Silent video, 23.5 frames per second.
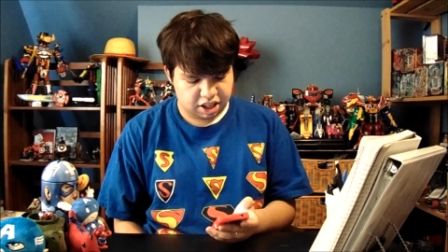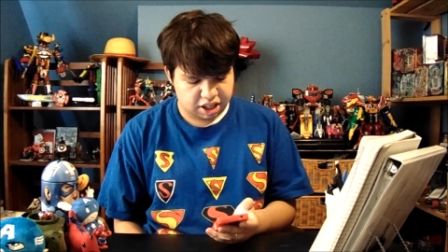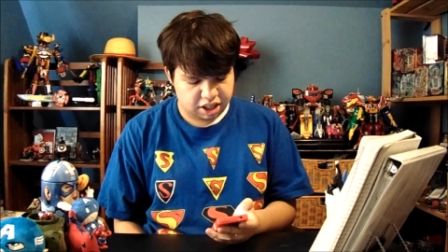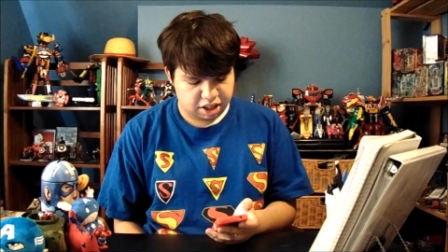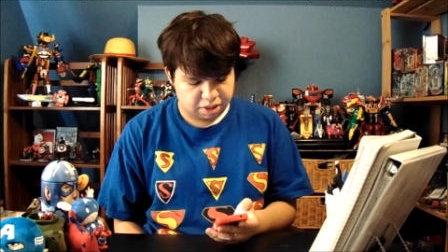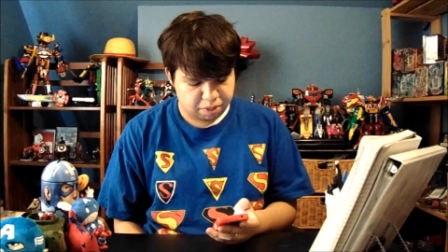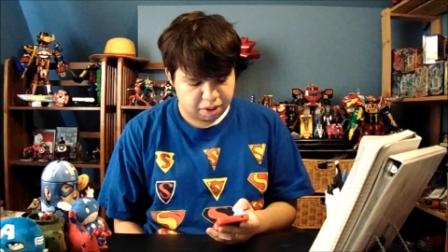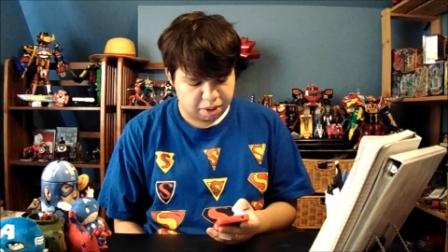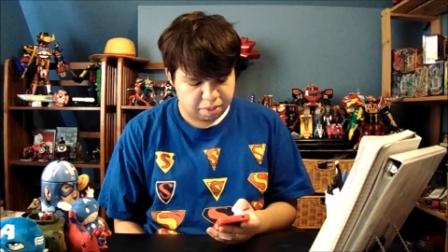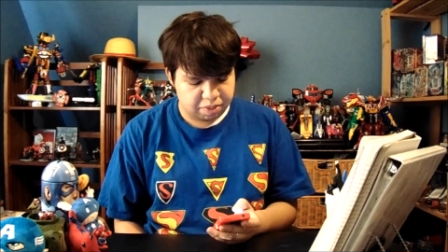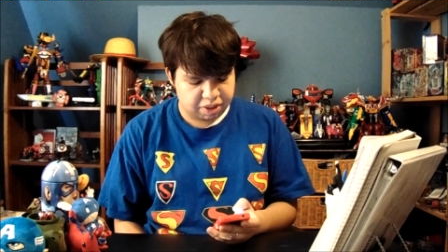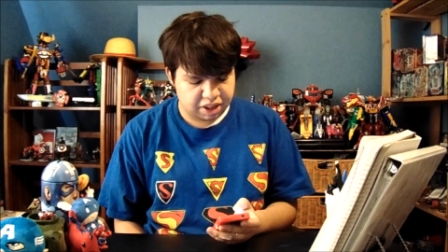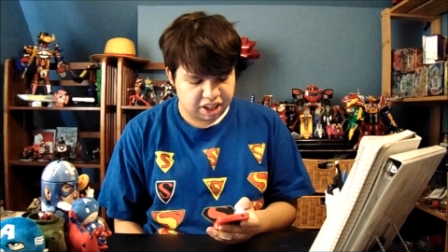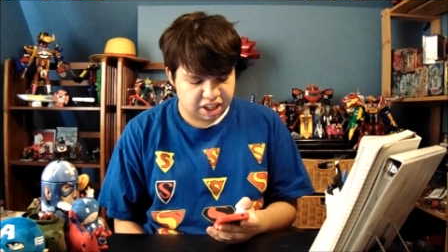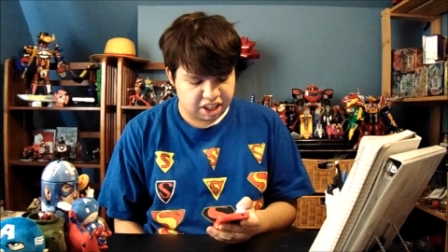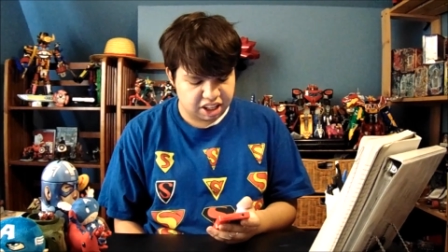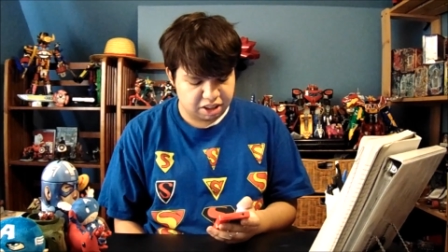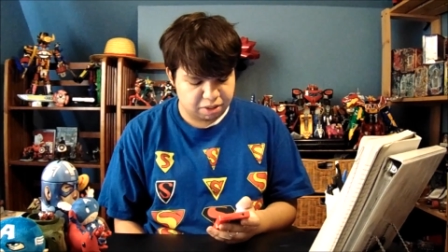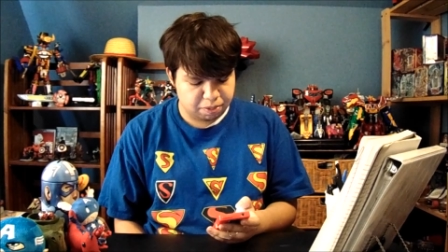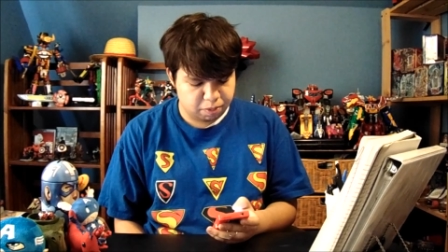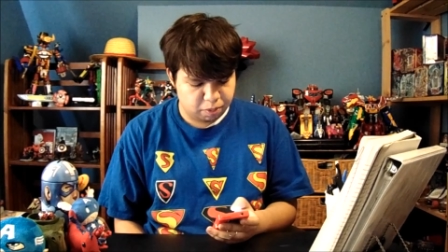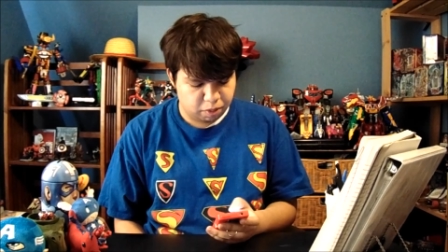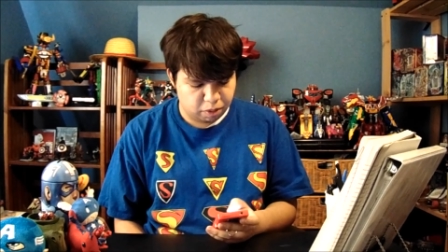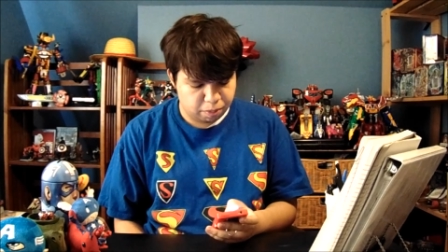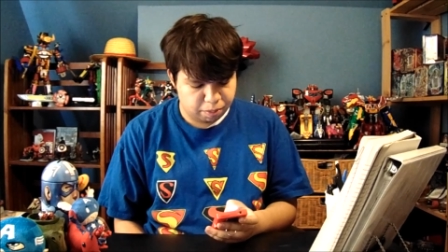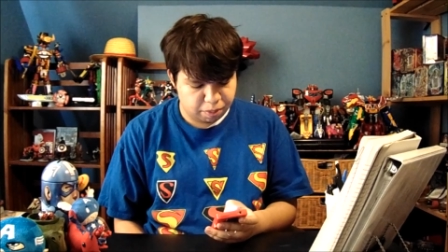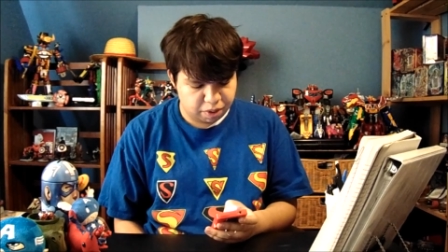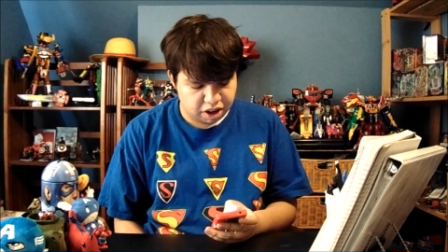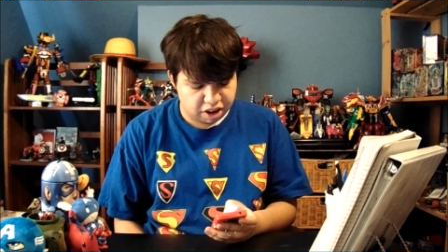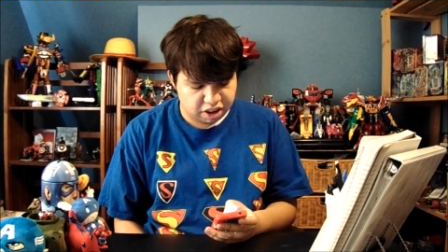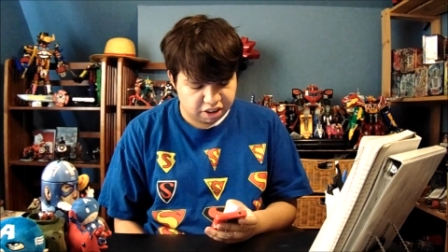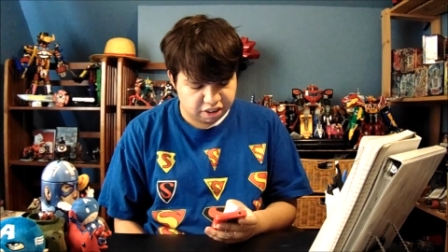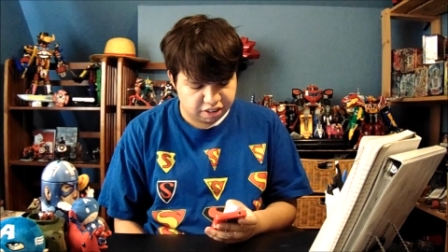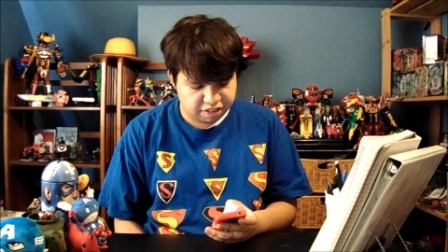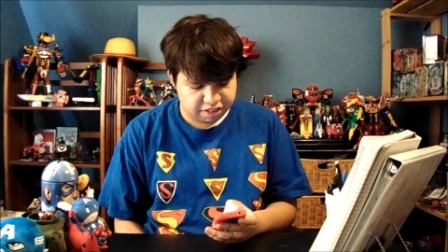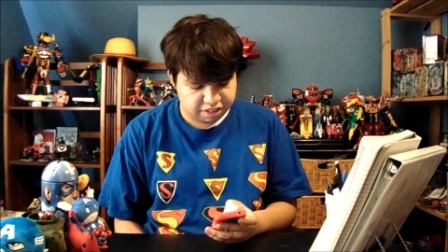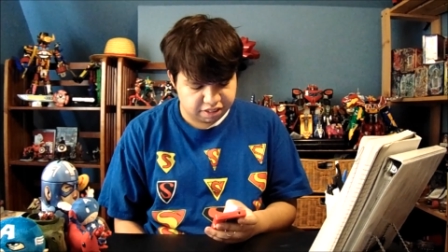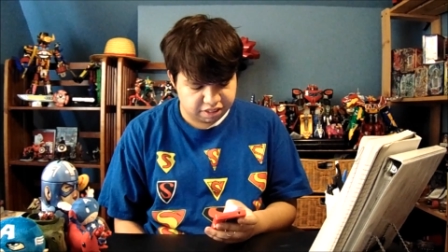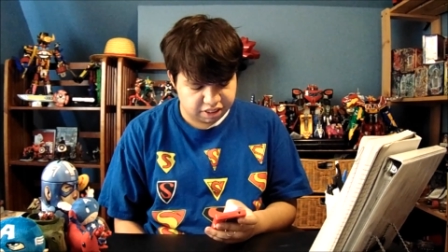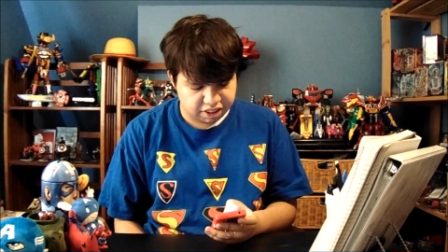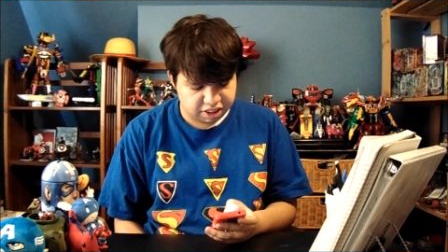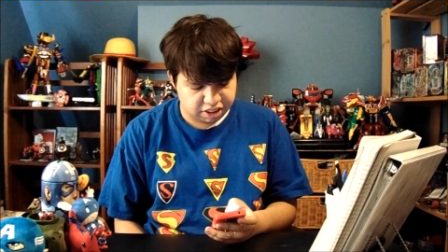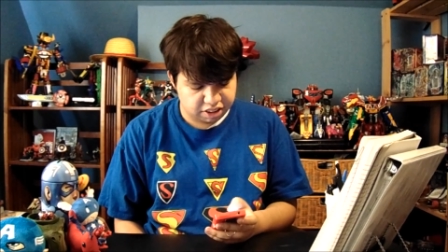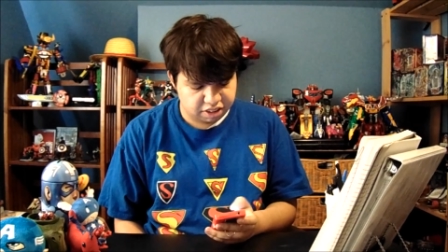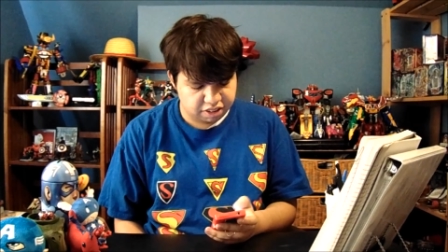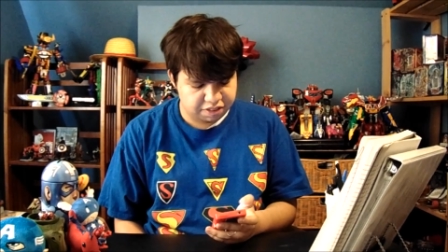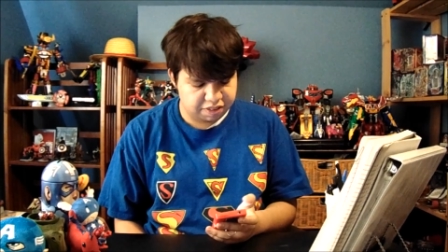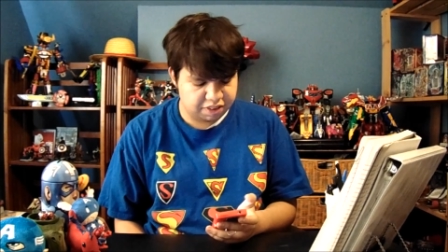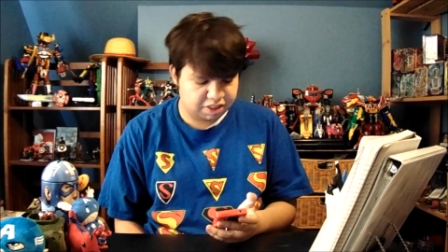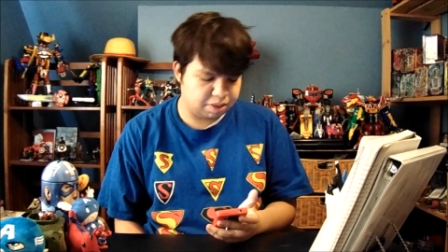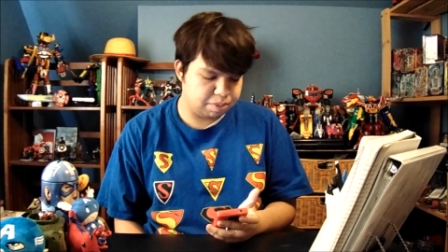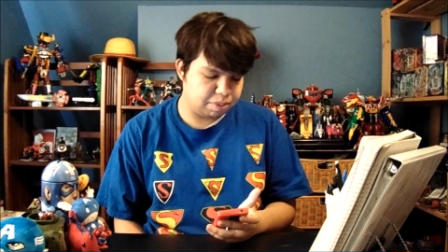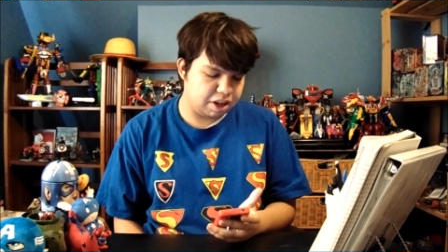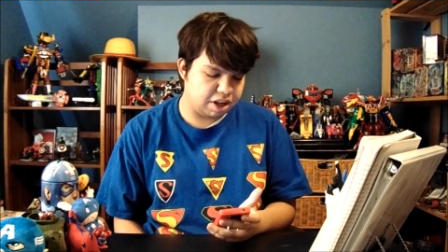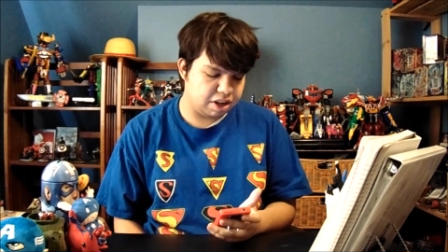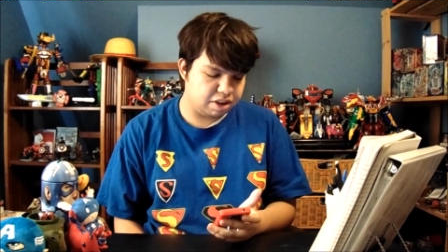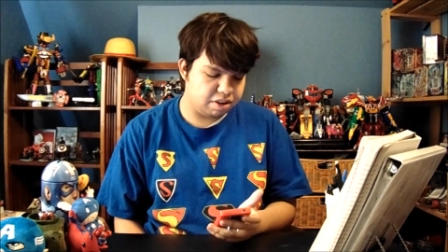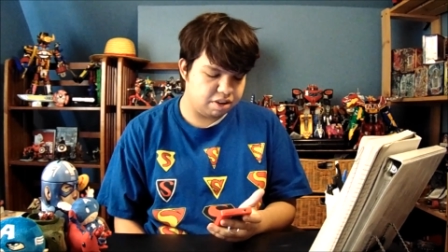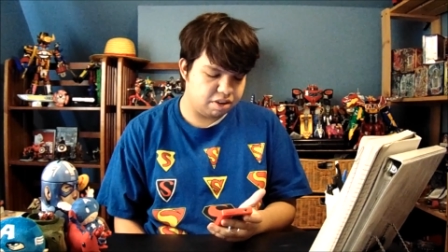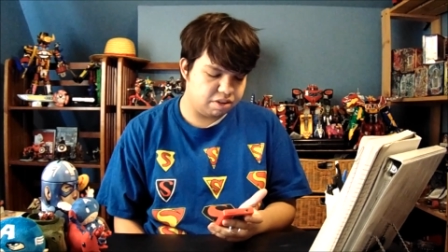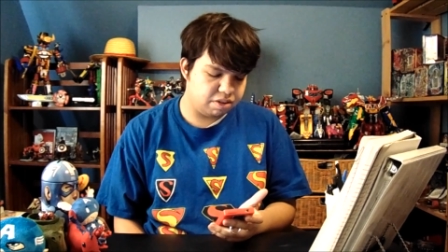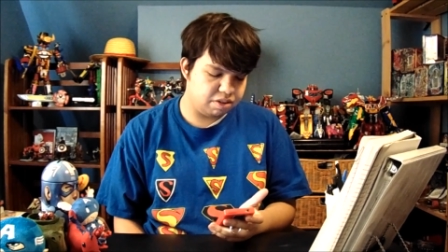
he probably he's more powerful than Luffy somehow,